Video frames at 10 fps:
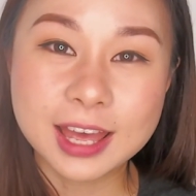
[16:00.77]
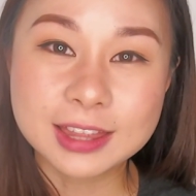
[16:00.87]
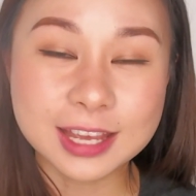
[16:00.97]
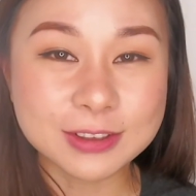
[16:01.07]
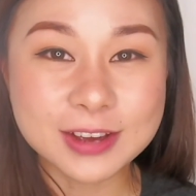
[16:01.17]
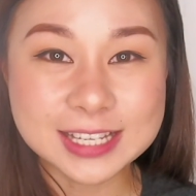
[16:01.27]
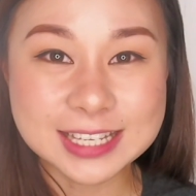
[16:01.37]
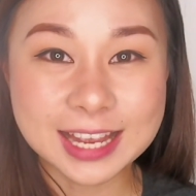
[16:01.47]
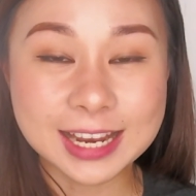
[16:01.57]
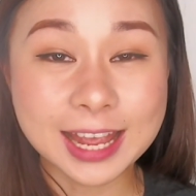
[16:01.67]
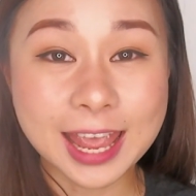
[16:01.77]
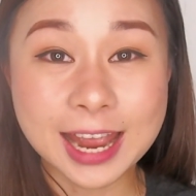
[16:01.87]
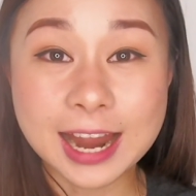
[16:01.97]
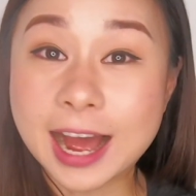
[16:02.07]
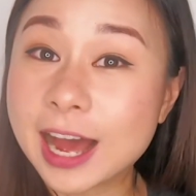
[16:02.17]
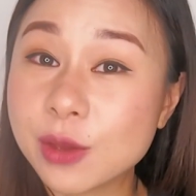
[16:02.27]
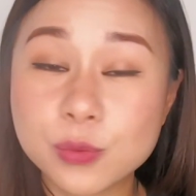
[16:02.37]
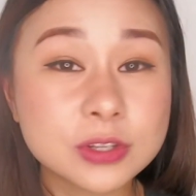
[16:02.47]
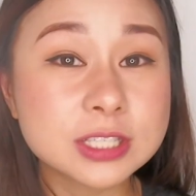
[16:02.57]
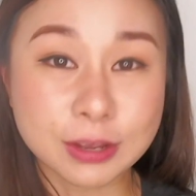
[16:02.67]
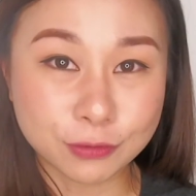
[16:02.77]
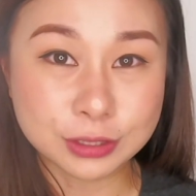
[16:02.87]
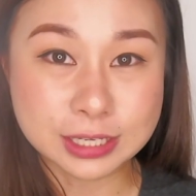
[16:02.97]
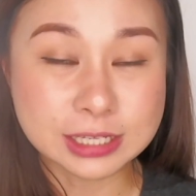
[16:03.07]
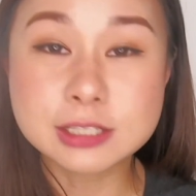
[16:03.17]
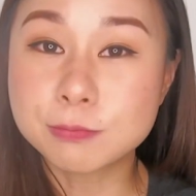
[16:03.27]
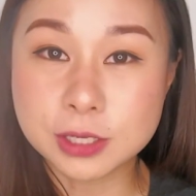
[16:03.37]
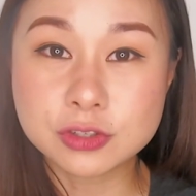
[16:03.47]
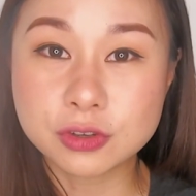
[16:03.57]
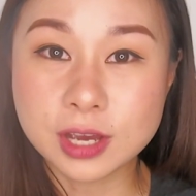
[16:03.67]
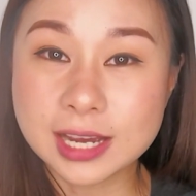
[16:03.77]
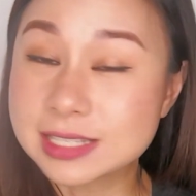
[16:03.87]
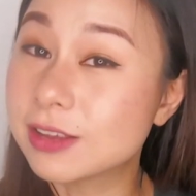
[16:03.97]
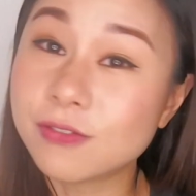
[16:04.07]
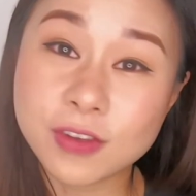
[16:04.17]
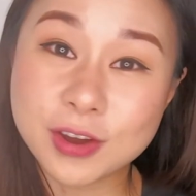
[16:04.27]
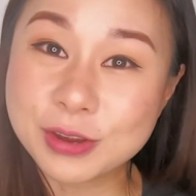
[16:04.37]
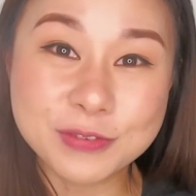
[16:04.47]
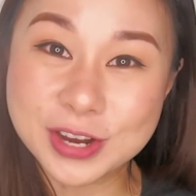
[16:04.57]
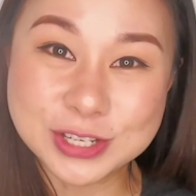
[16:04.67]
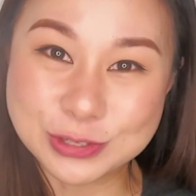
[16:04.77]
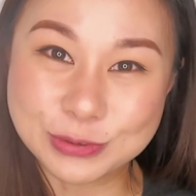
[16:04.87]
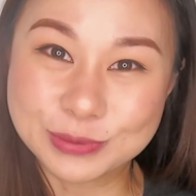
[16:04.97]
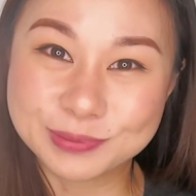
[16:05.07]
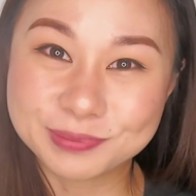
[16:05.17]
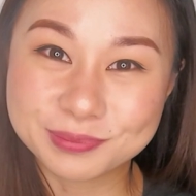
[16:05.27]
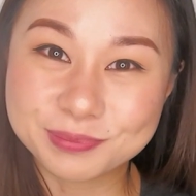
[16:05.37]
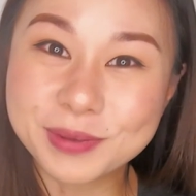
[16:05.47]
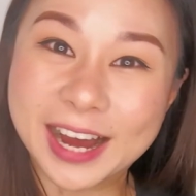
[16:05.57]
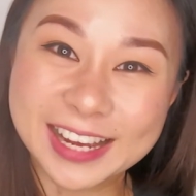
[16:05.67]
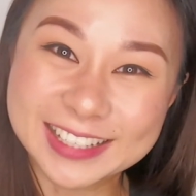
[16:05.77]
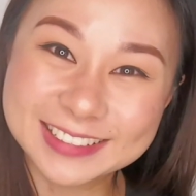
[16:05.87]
Thank you guys again, and I will definitely speak to you guys very soon. Bye!